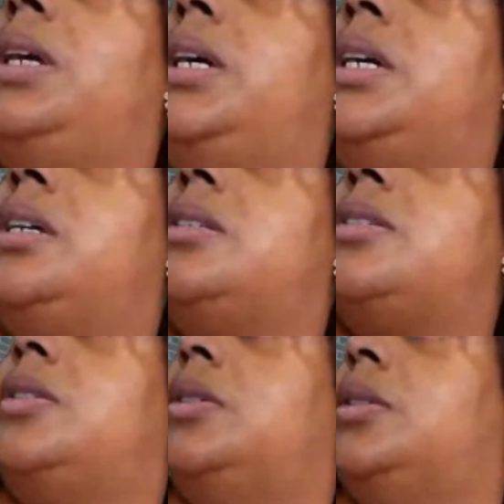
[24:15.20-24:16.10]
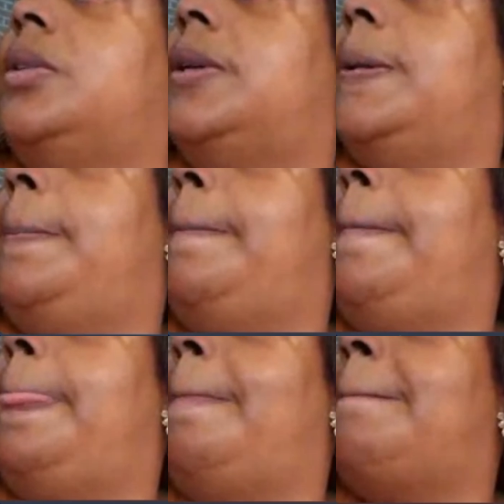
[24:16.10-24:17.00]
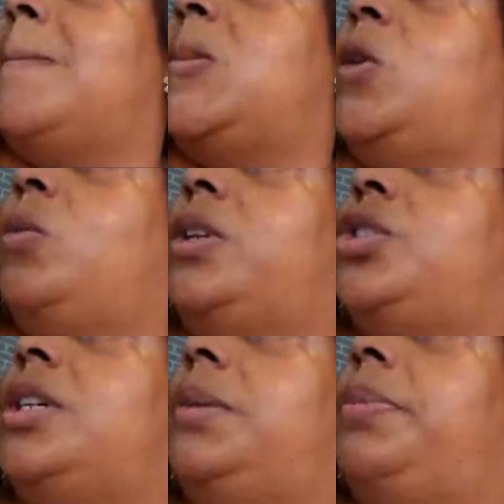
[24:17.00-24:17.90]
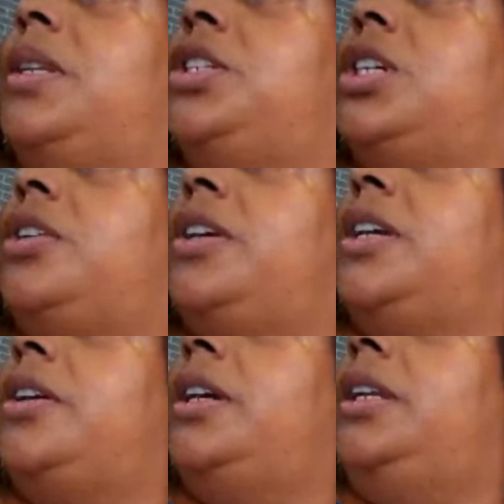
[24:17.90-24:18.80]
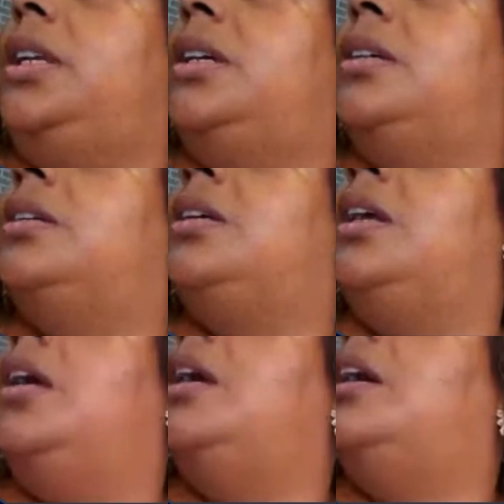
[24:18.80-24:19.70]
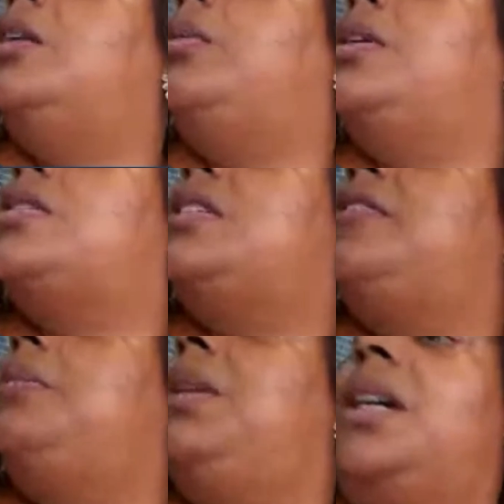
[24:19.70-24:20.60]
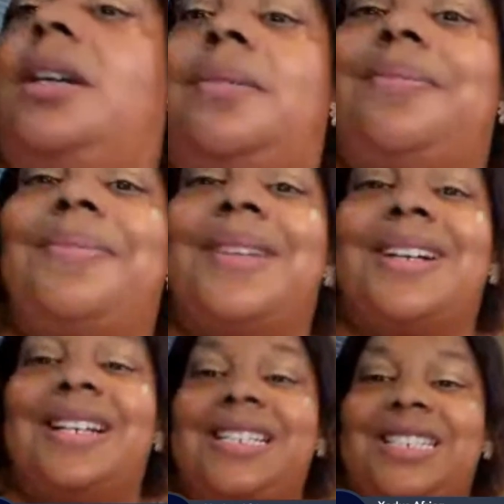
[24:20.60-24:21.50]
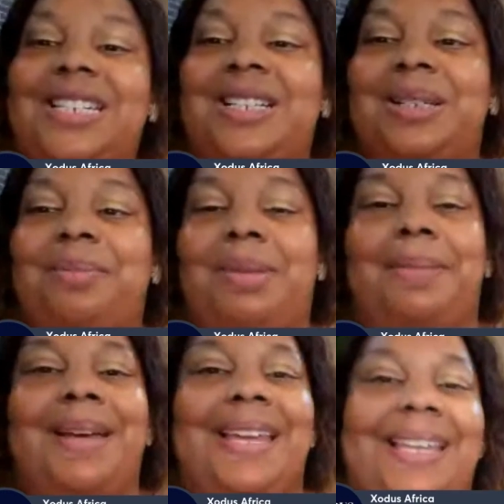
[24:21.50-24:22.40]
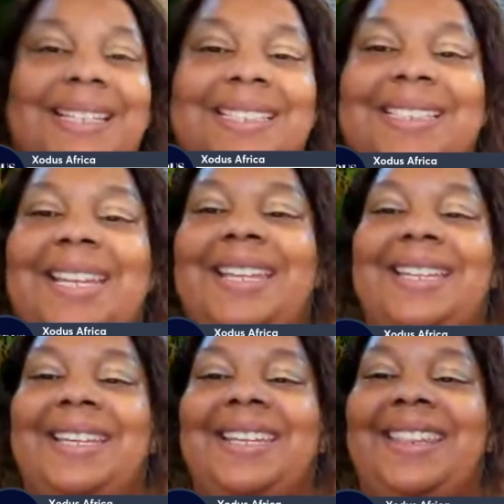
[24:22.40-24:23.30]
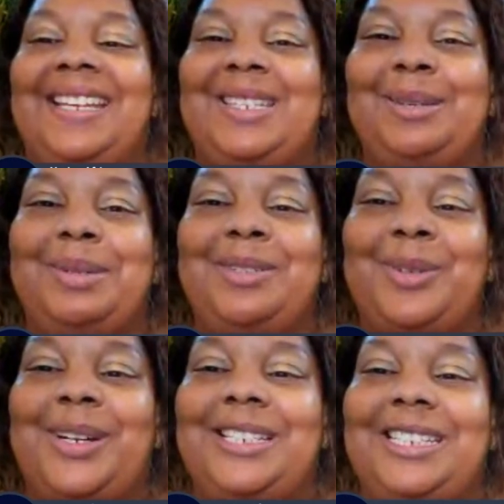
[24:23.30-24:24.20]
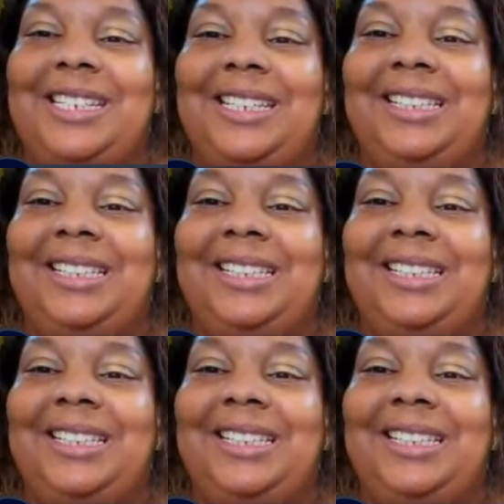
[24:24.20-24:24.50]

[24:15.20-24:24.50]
So we're trying to put the generator in and we'll see from there. All right, y'all. Bye bye. Thanks so much for watching.